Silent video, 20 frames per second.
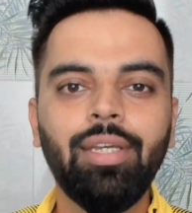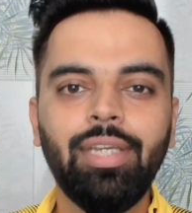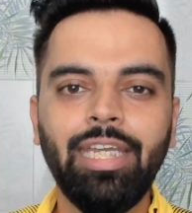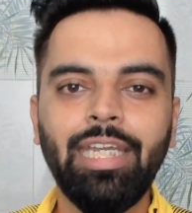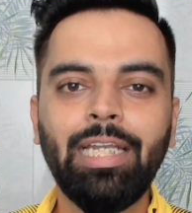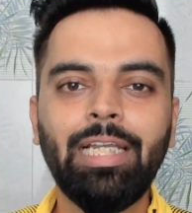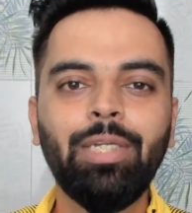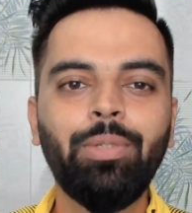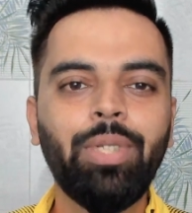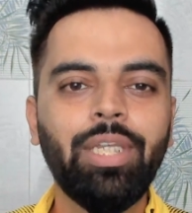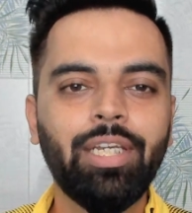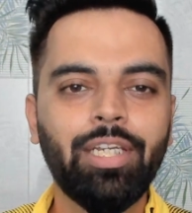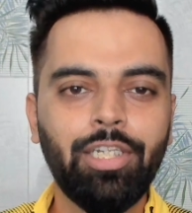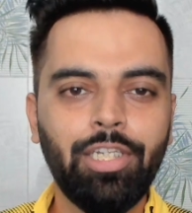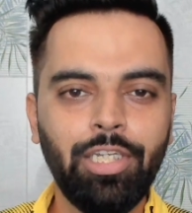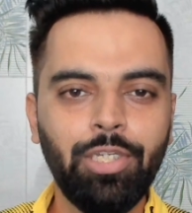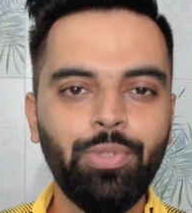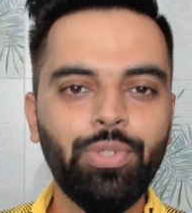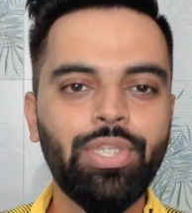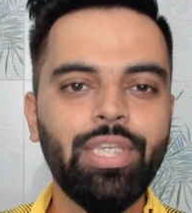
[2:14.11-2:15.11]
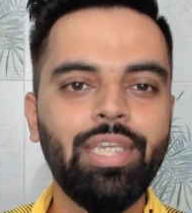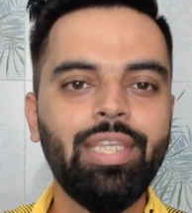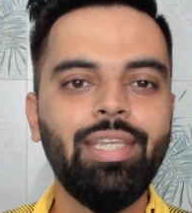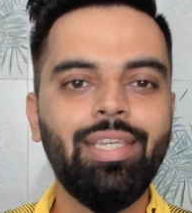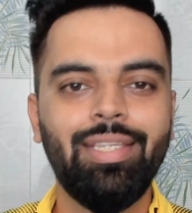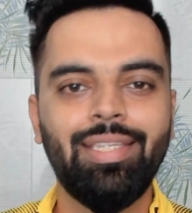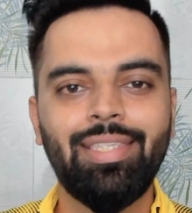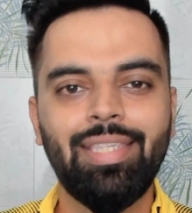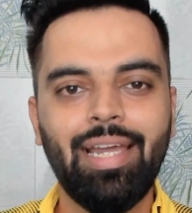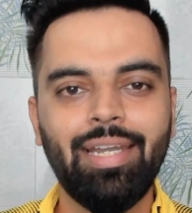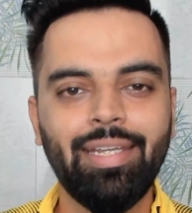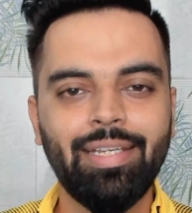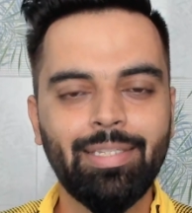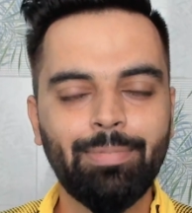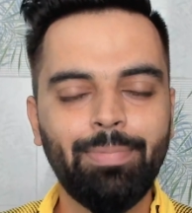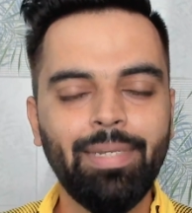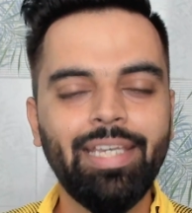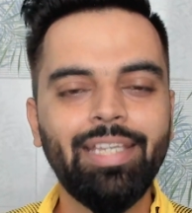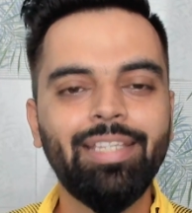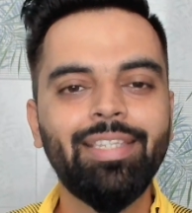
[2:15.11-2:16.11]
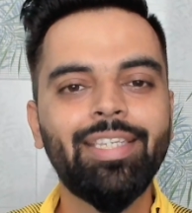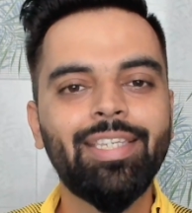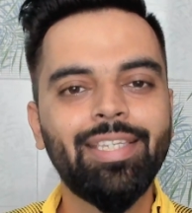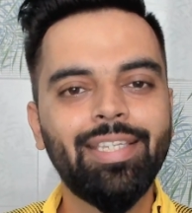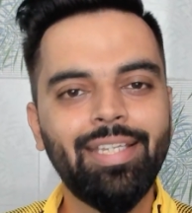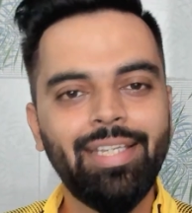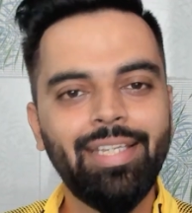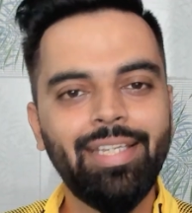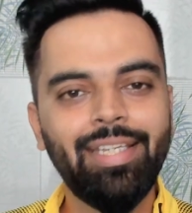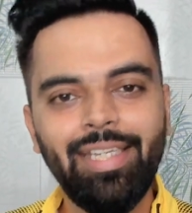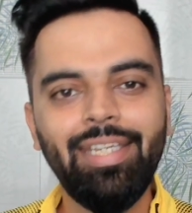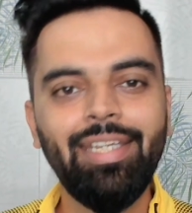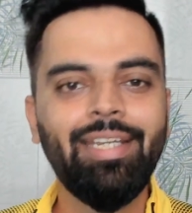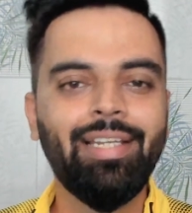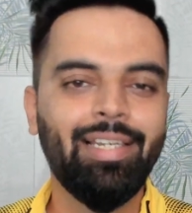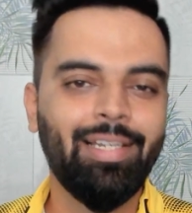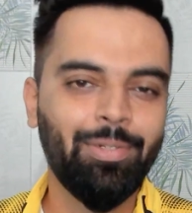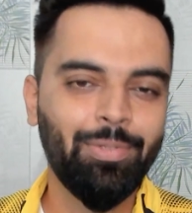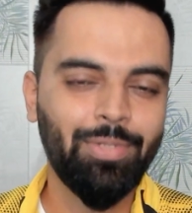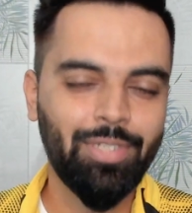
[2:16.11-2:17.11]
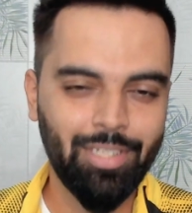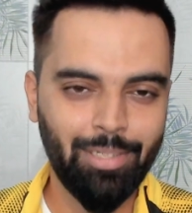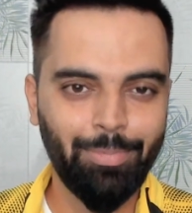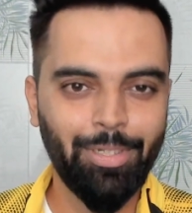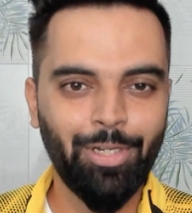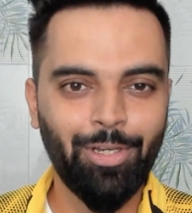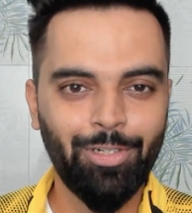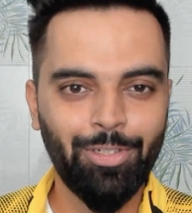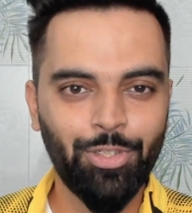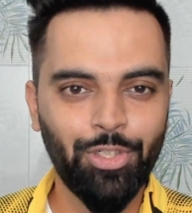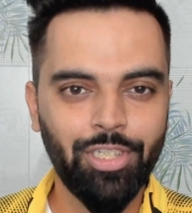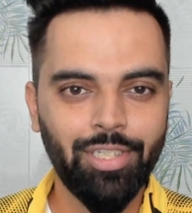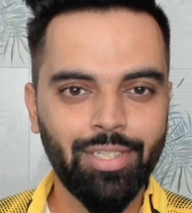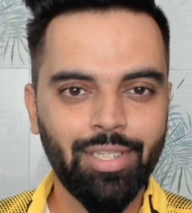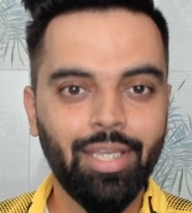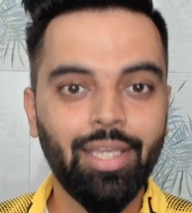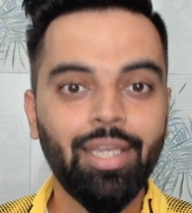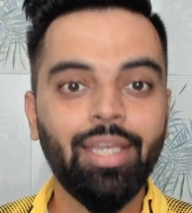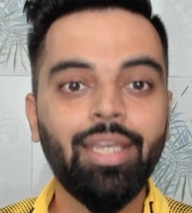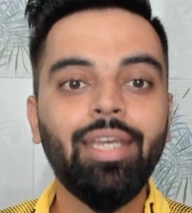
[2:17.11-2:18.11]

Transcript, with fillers: including a new series that explains key cloud terminologies.